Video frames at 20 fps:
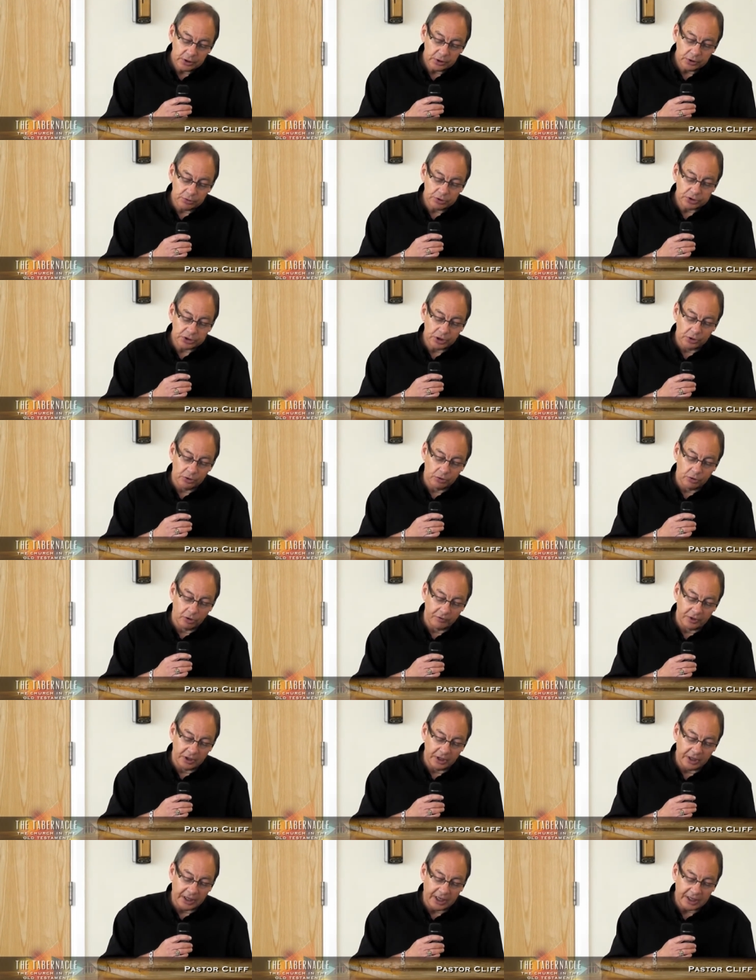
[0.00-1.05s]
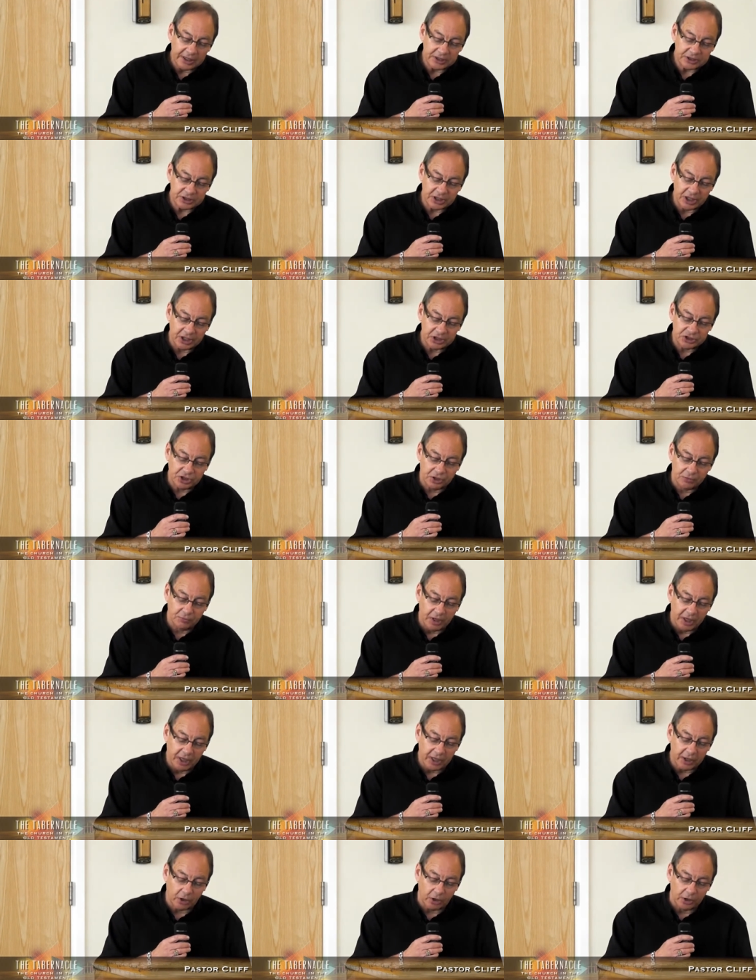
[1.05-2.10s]
You shall overlay it and shall
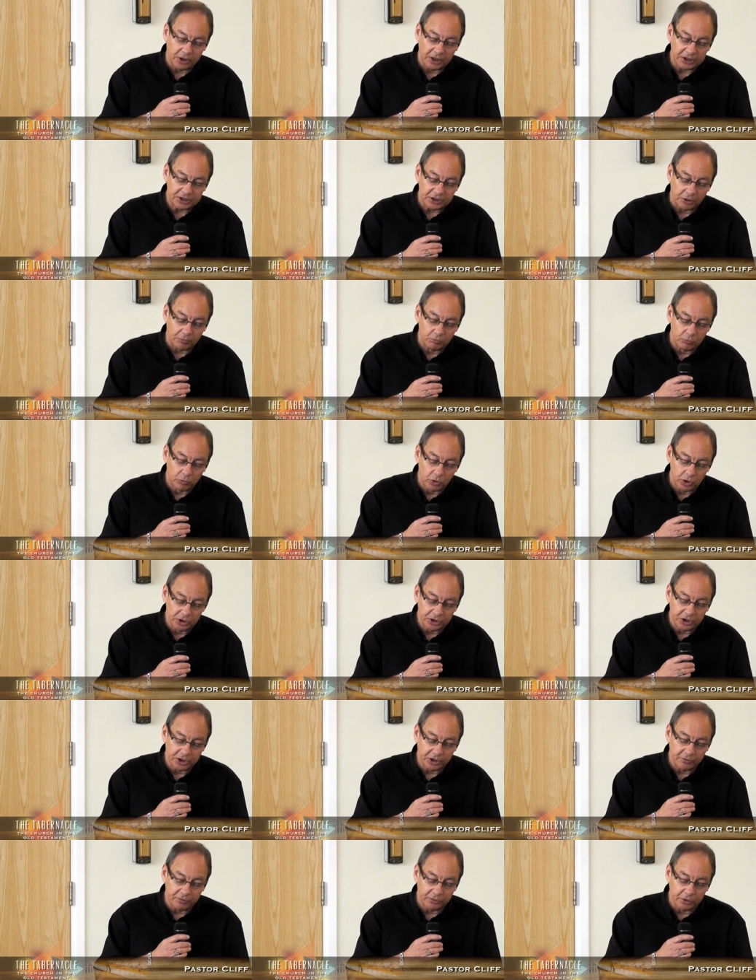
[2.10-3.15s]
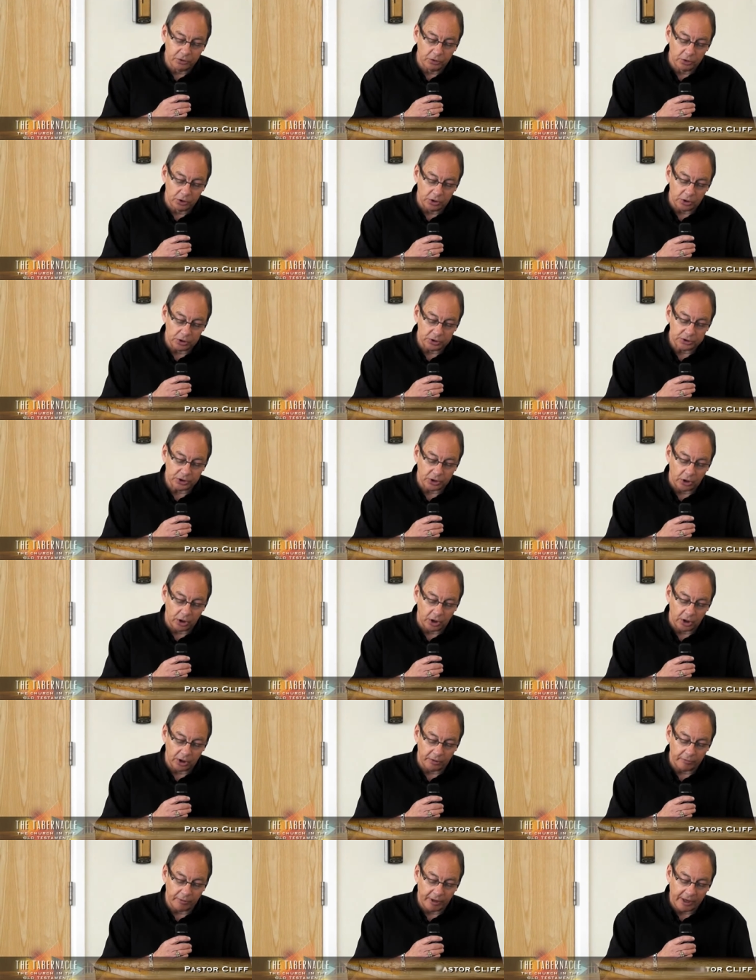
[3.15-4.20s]
make on it a moulding of gold
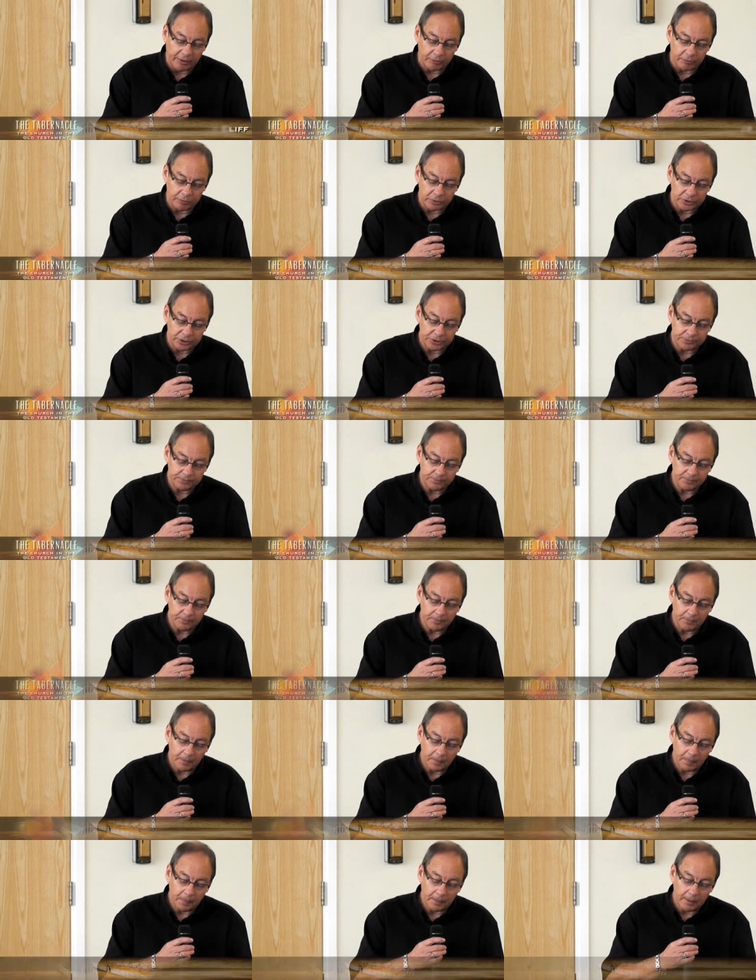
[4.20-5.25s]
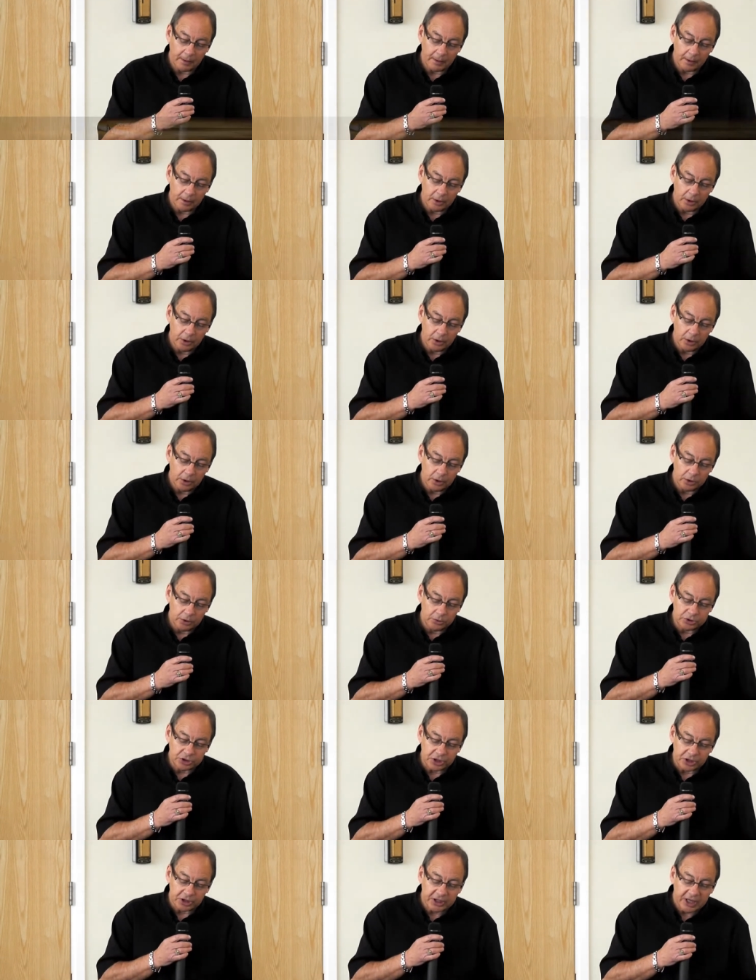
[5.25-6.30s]
all around. You
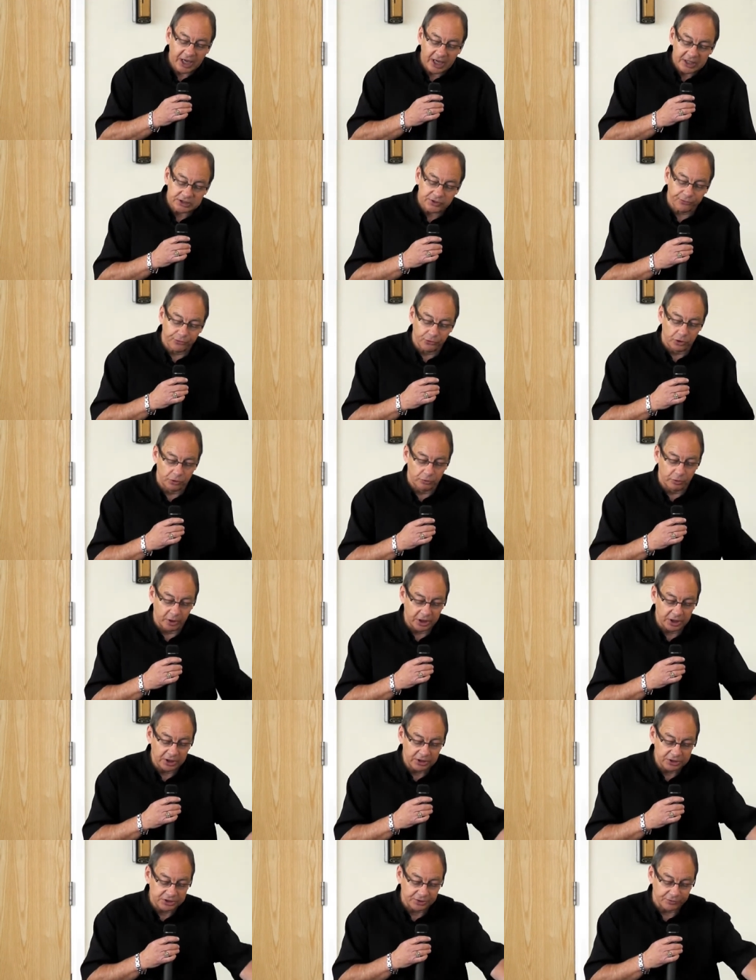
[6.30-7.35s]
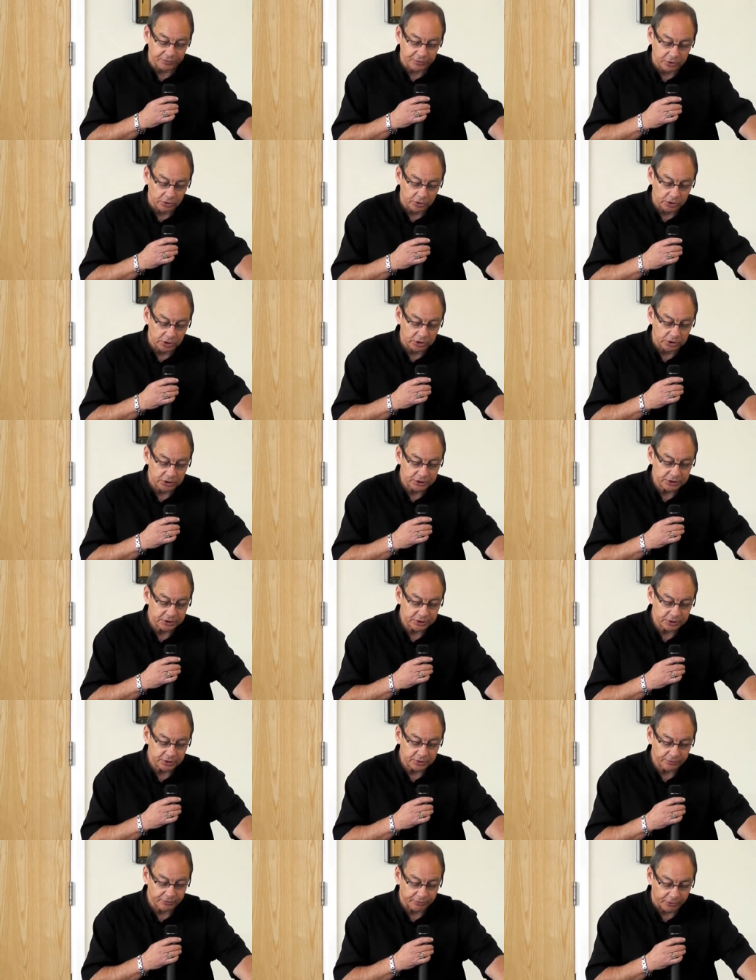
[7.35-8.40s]
shall cast four rings of gold
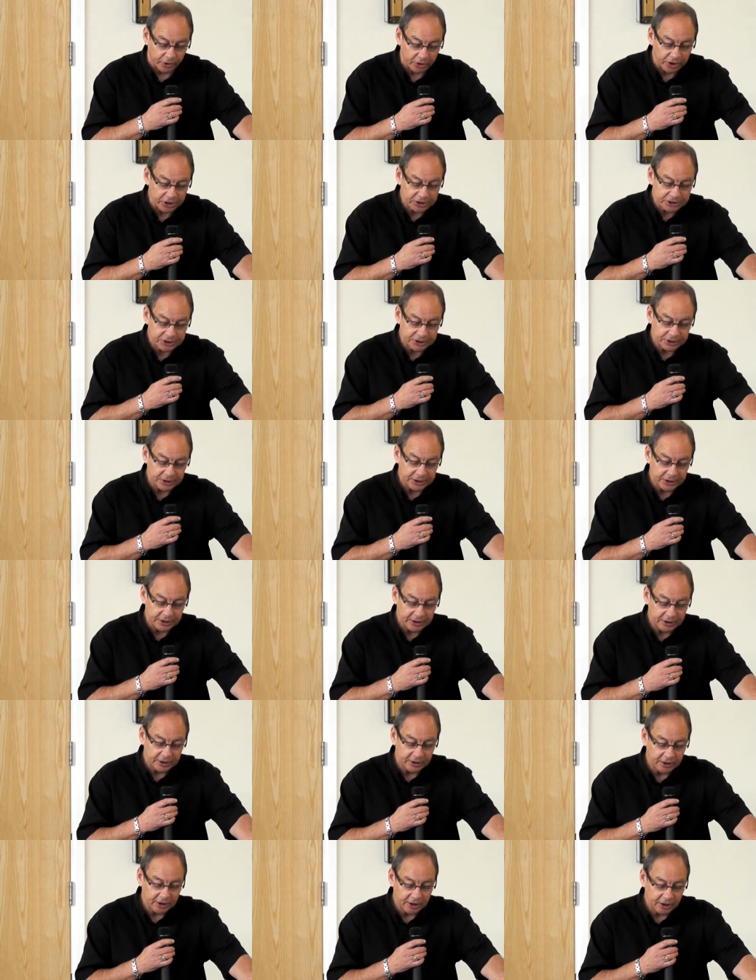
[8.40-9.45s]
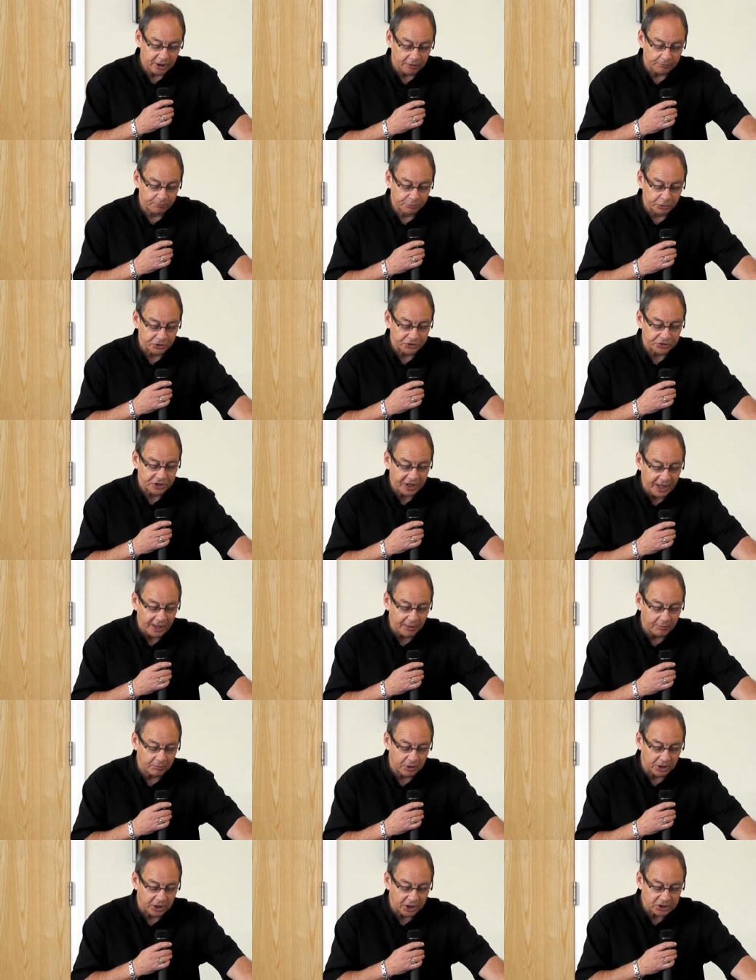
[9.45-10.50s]
for it and put
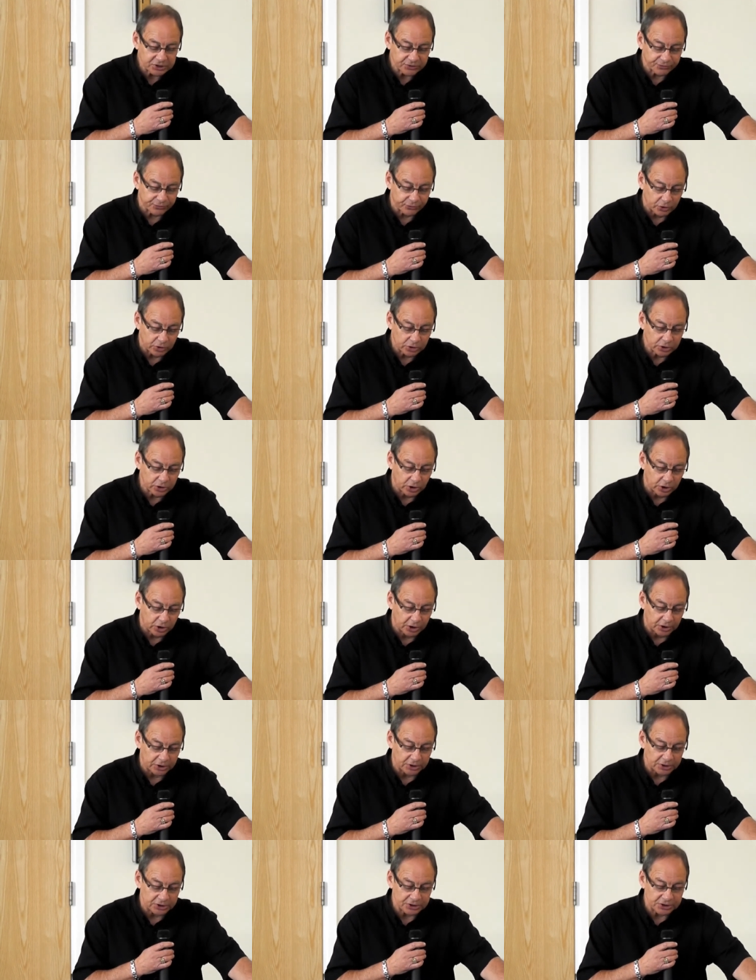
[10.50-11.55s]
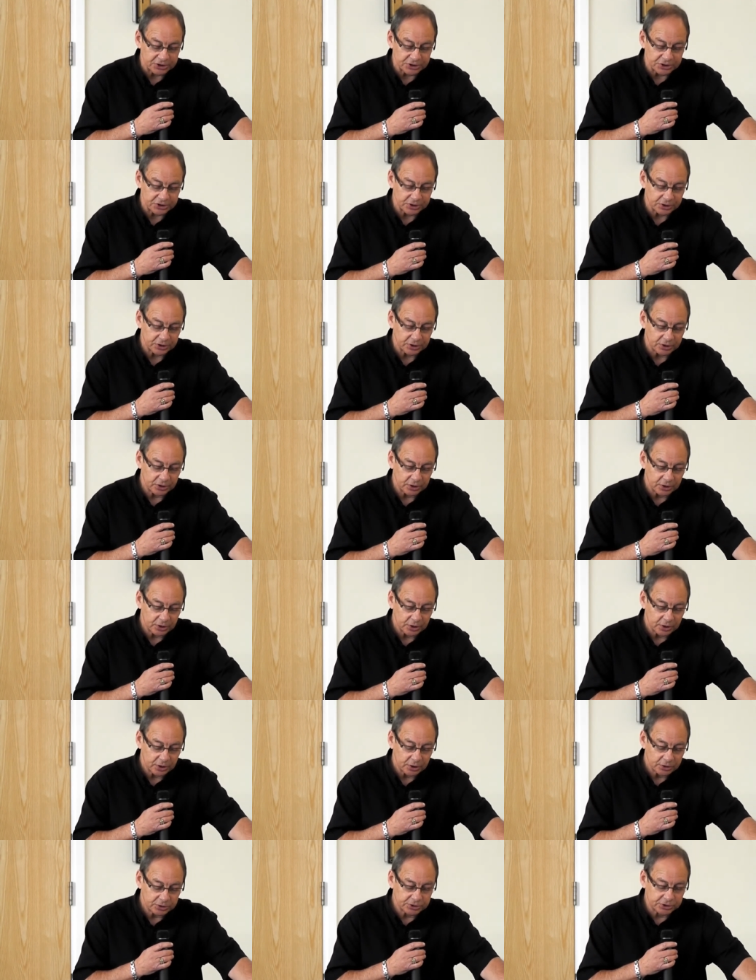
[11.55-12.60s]
them in its four corners
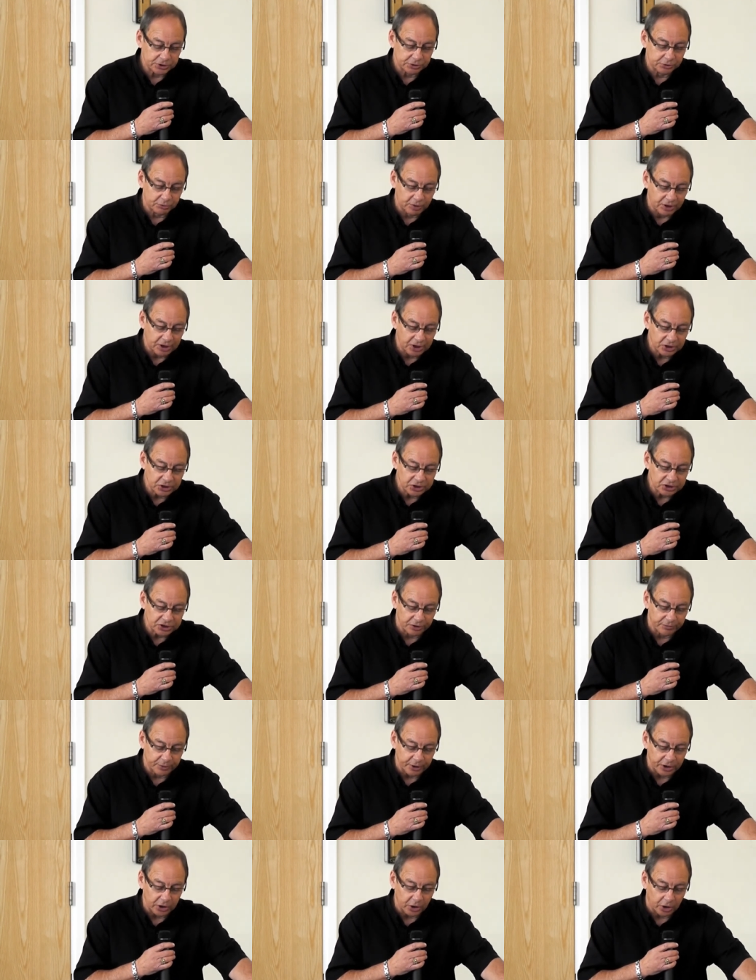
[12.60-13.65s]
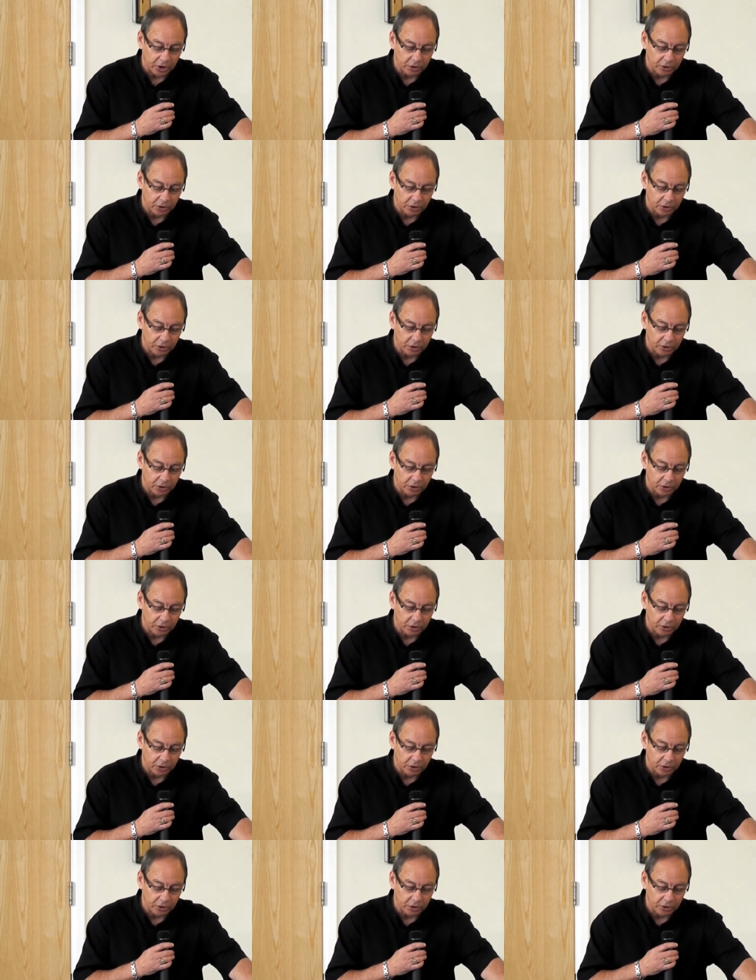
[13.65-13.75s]
Two rings shall be